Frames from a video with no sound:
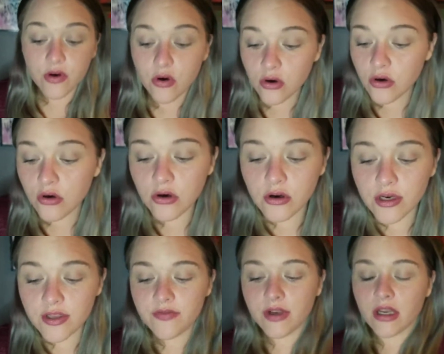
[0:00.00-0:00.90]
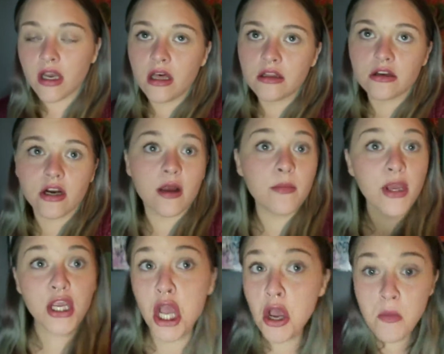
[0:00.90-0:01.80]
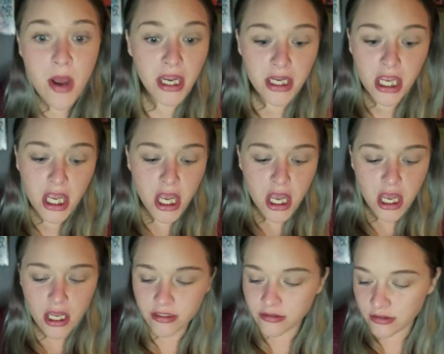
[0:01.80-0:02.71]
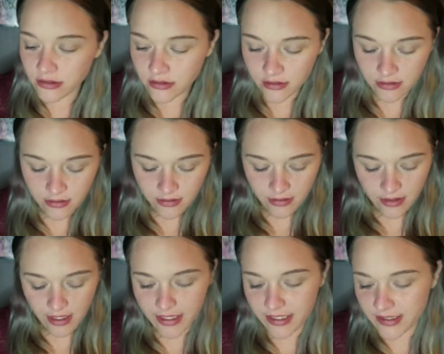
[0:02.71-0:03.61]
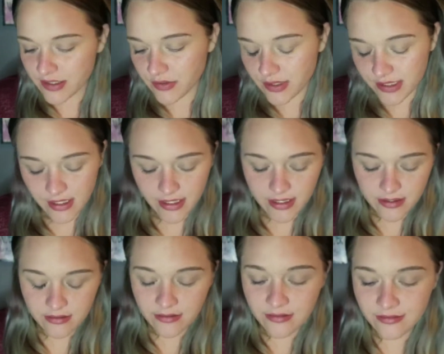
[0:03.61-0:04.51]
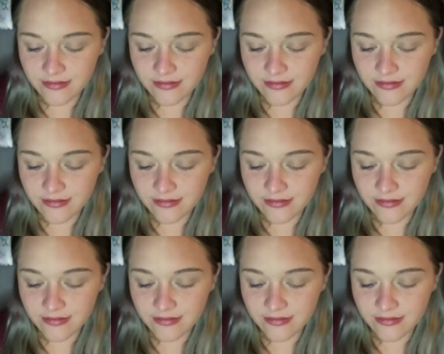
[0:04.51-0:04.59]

curl or even color, I'm like, oh my god! I get so excited.